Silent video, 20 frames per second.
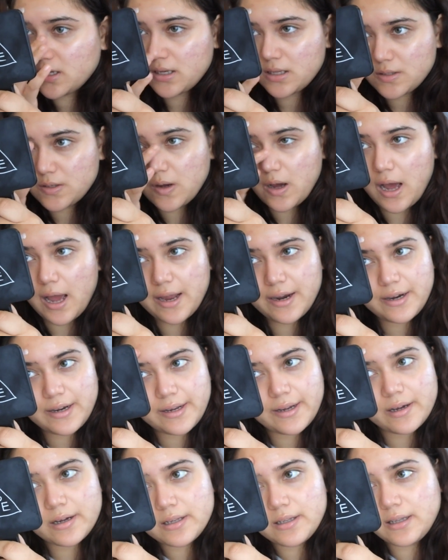So
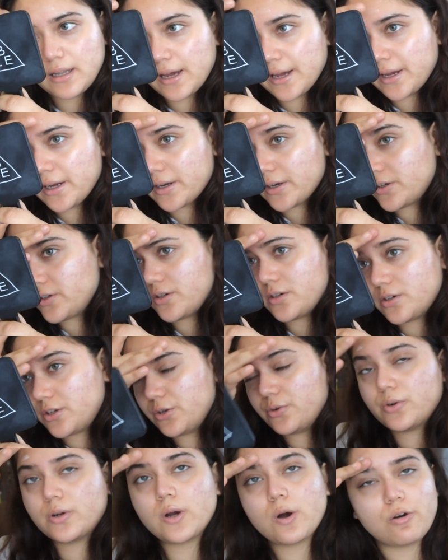I like,
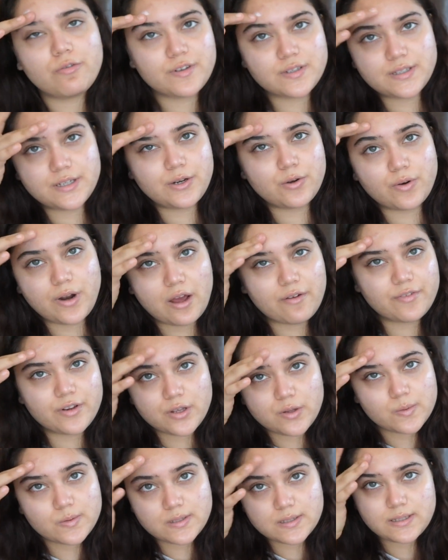you obviously don't have to
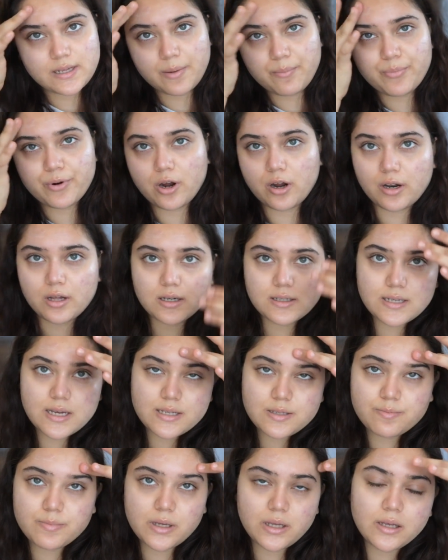use the same products
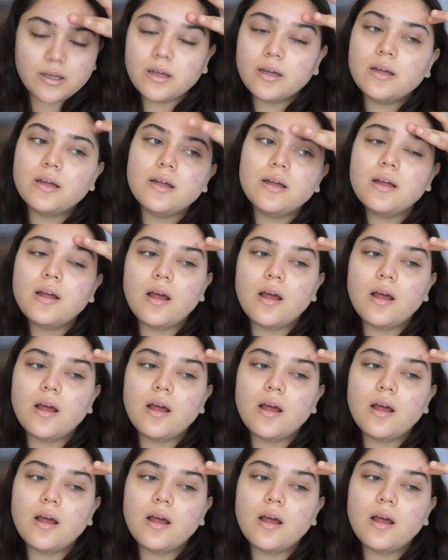as me.